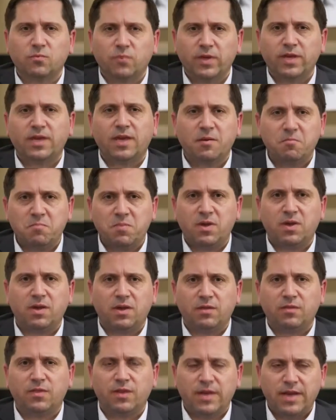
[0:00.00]
We can
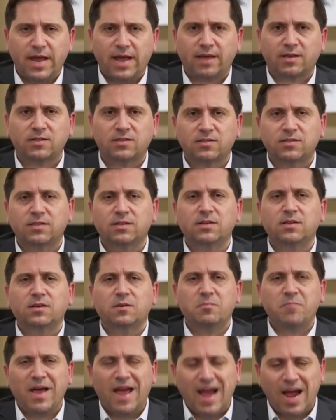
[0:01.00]
be the next
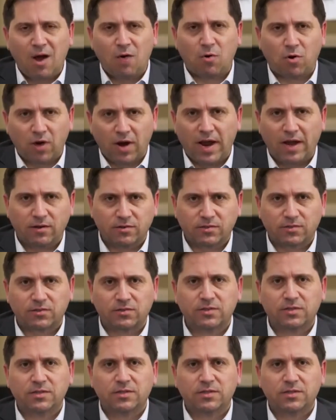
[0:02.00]
powerhouse